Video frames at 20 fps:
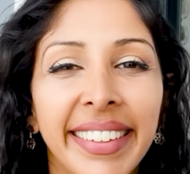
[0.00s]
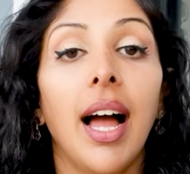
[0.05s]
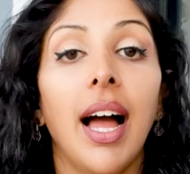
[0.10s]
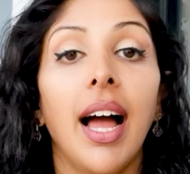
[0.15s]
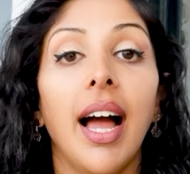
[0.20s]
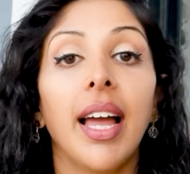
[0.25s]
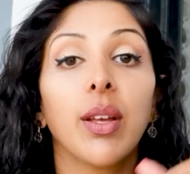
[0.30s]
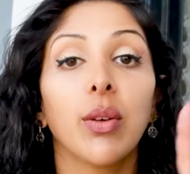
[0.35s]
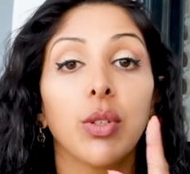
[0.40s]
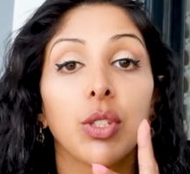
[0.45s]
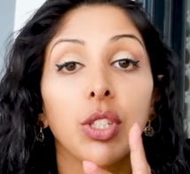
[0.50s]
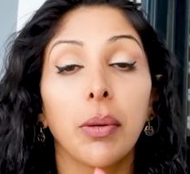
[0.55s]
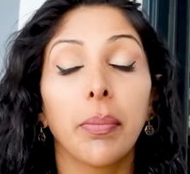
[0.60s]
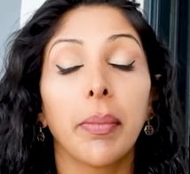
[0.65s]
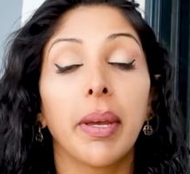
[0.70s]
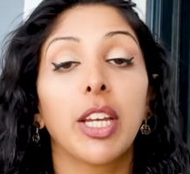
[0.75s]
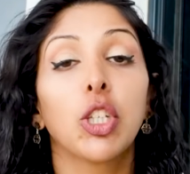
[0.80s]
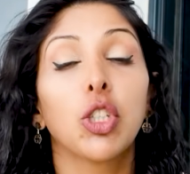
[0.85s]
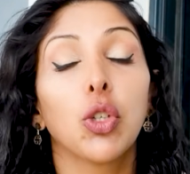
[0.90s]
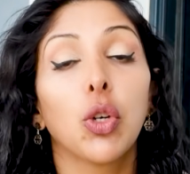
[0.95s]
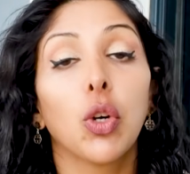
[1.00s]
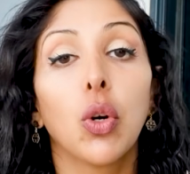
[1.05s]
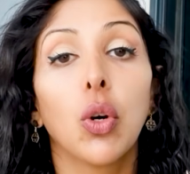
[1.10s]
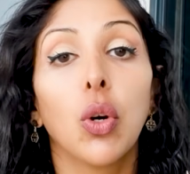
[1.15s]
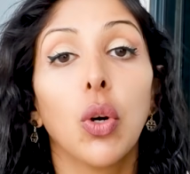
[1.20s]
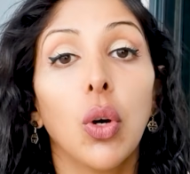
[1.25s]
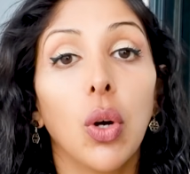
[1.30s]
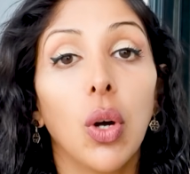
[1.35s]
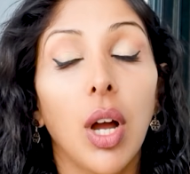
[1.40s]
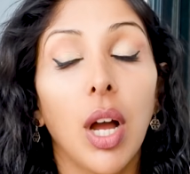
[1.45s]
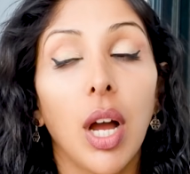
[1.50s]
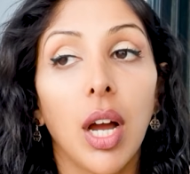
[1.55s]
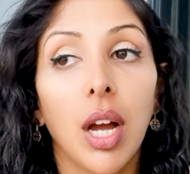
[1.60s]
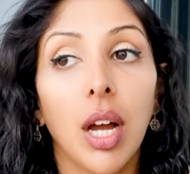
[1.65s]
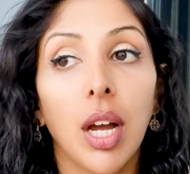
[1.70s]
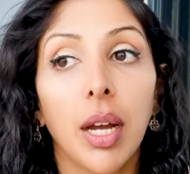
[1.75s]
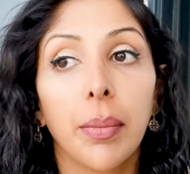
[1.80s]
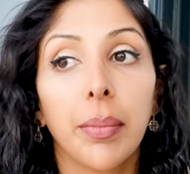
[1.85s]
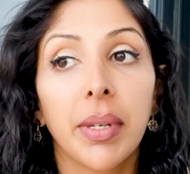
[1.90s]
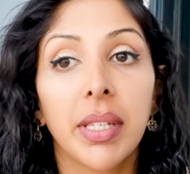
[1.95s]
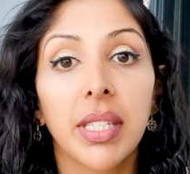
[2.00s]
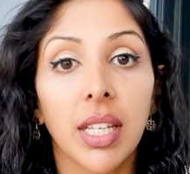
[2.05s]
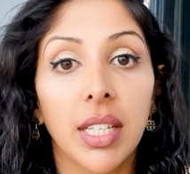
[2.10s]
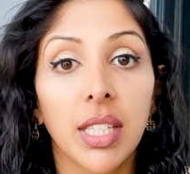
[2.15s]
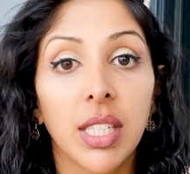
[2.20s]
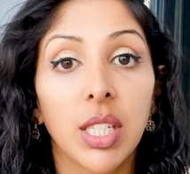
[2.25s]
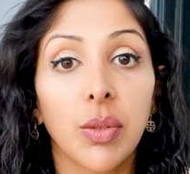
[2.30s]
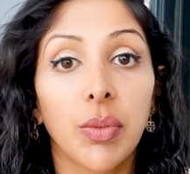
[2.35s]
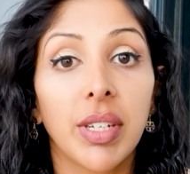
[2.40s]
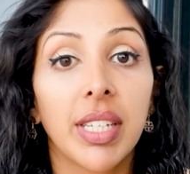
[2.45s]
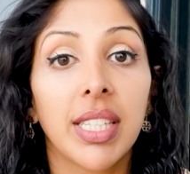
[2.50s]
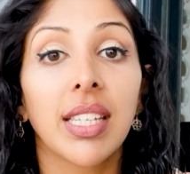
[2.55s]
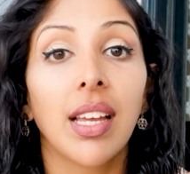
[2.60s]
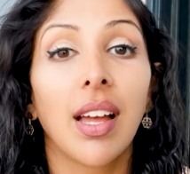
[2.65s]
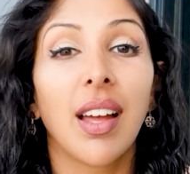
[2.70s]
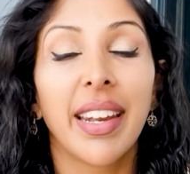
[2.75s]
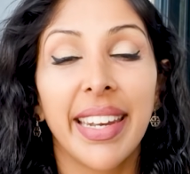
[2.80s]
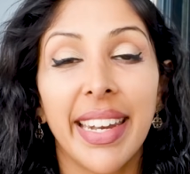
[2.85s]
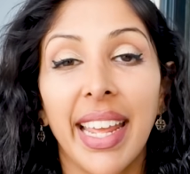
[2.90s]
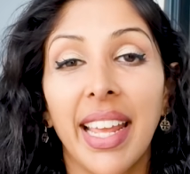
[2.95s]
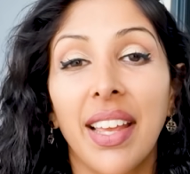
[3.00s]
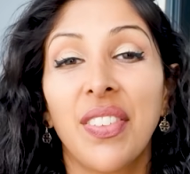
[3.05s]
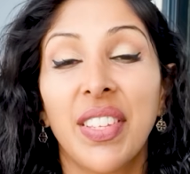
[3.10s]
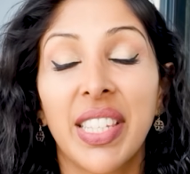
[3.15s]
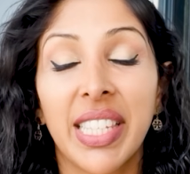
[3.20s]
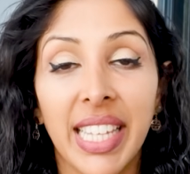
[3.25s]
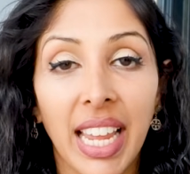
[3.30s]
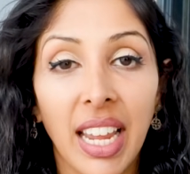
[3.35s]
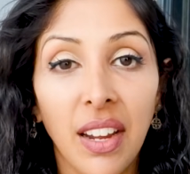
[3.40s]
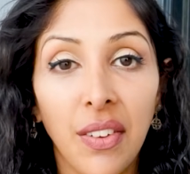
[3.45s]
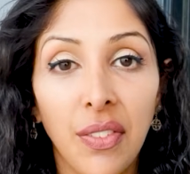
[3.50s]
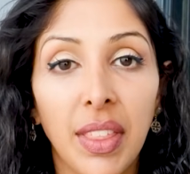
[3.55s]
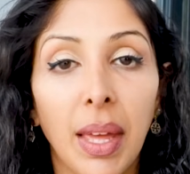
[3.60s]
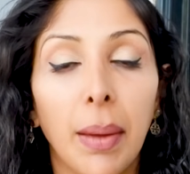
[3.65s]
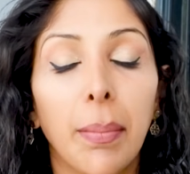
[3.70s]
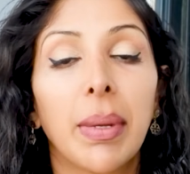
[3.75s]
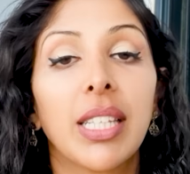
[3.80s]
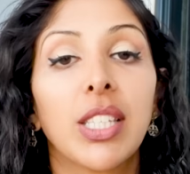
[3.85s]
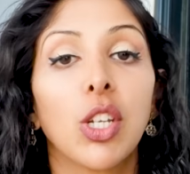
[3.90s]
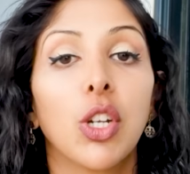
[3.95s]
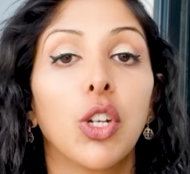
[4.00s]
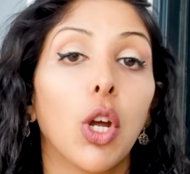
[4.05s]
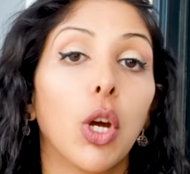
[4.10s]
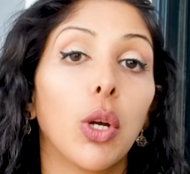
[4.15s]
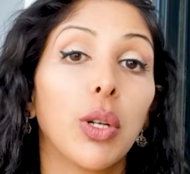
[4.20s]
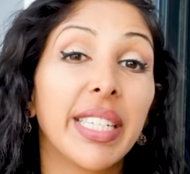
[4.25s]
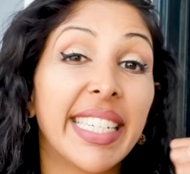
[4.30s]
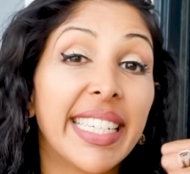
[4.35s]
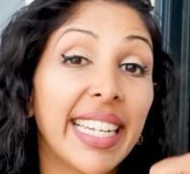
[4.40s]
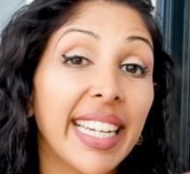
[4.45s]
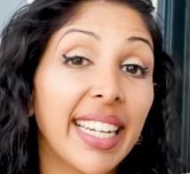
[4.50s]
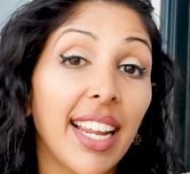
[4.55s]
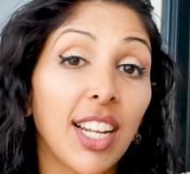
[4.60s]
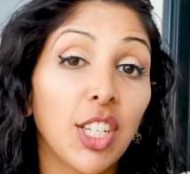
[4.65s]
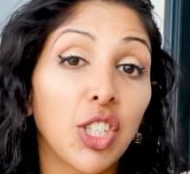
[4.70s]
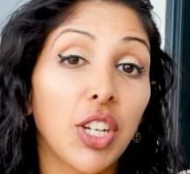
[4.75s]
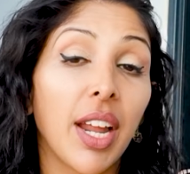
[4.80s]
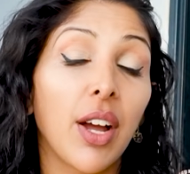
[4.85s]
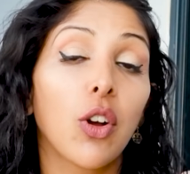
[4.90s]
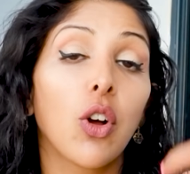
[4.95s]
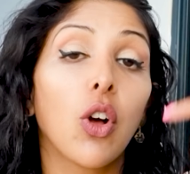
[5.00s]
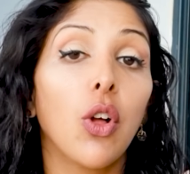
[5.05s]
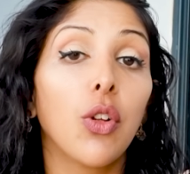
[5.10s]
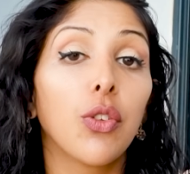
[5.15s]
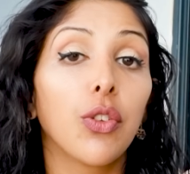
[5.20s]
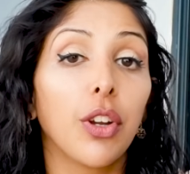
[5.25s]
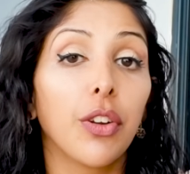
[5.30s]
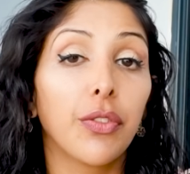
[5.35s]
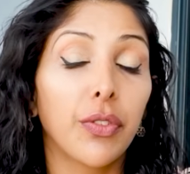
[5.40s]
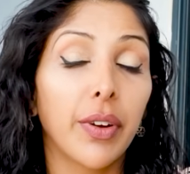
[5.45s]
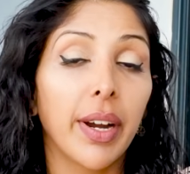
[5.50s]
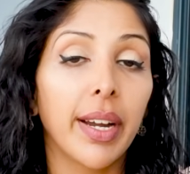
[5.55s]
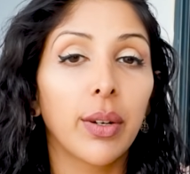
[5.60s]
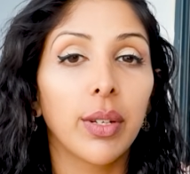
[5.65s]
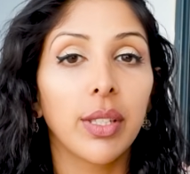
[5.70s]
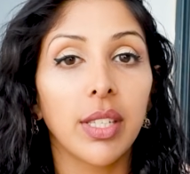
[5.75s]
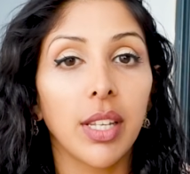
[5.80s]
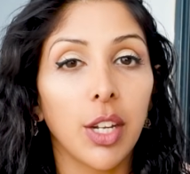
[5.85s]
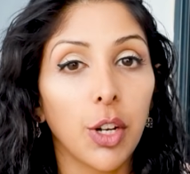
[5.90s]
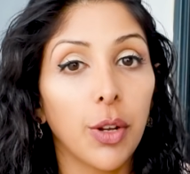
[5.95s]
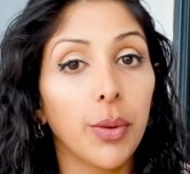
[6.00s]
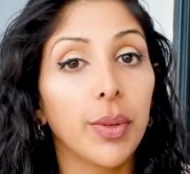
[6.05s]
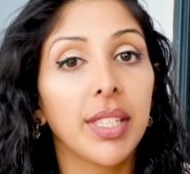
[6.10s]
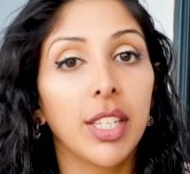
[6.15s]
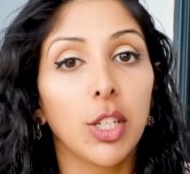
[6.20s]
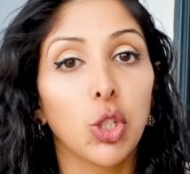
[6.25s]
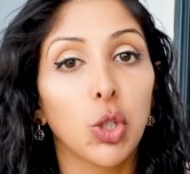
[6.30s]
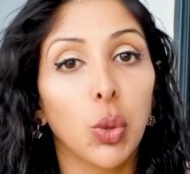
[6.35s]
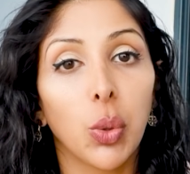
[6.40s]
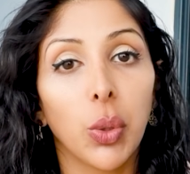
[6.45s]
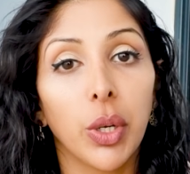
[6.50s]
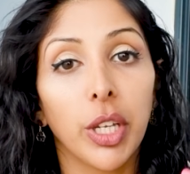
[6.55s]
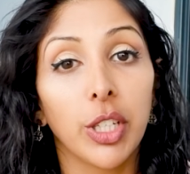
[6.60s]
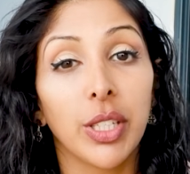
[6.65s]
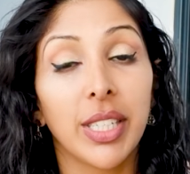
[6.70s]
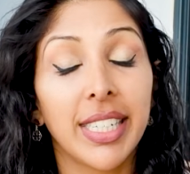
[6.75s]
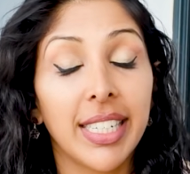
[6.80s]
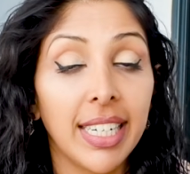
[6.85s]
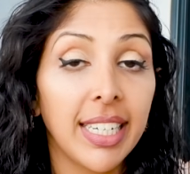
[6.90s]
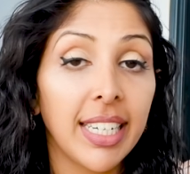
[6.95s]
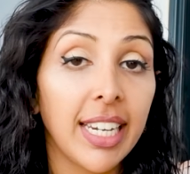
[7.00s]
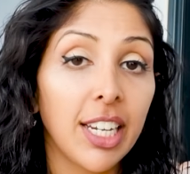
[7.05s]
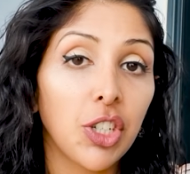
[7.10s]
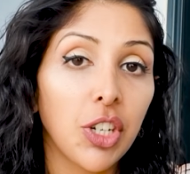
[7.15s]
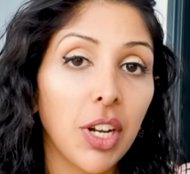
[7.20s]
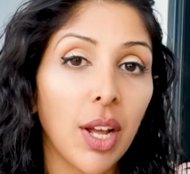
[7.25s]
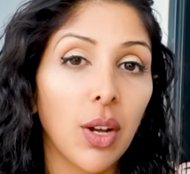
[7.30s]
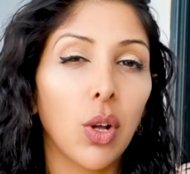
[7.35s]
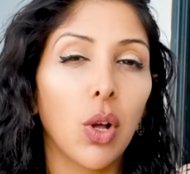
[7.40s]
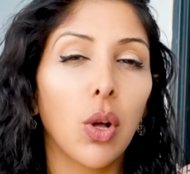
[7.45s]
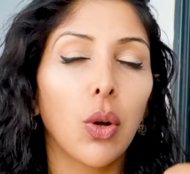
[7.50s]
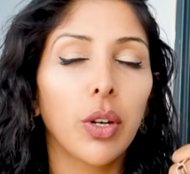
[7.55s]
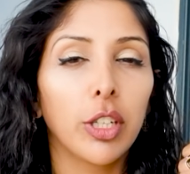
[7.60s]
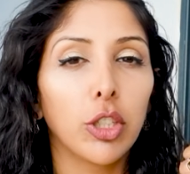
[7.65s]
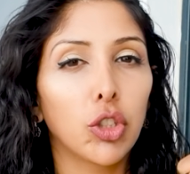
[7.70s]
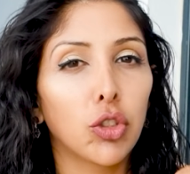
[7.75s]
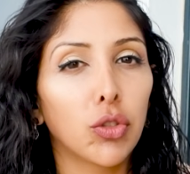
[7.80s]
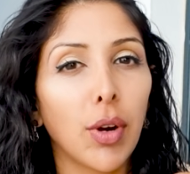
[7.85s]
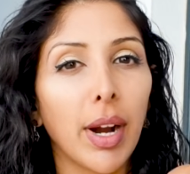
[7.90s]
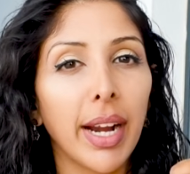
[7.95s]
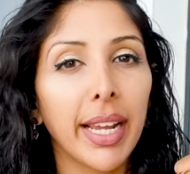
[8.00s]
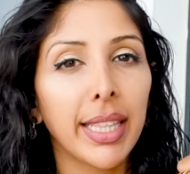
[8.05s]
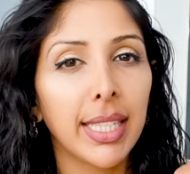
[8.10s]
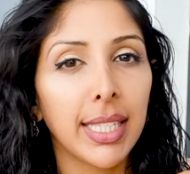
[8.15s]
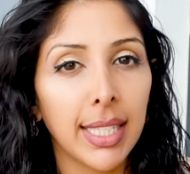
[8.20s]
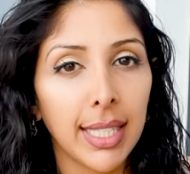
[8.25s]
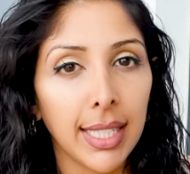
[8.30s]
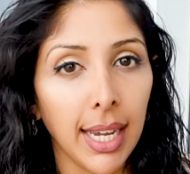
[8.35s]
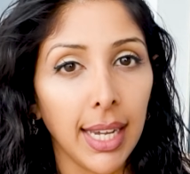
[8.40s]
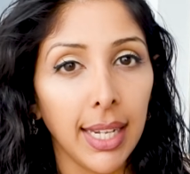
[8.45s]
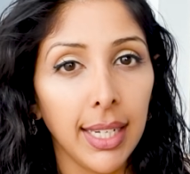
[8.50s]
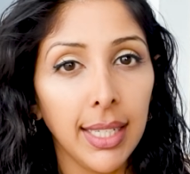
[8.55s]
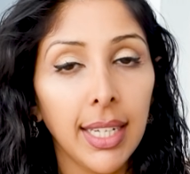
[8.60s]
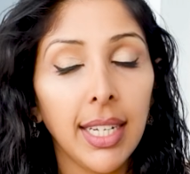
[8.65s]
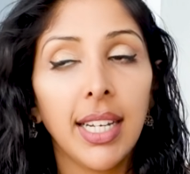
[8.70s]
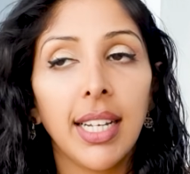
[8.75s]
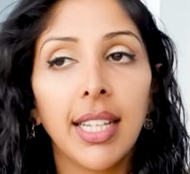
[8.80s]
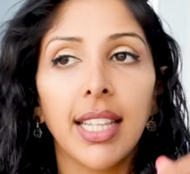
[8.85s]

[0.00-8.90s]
I also make sure sunscreens are NAF safe. That means no denatured alcohol, no fragrance, and no essential oils. Denatured alcohol can dry the skin.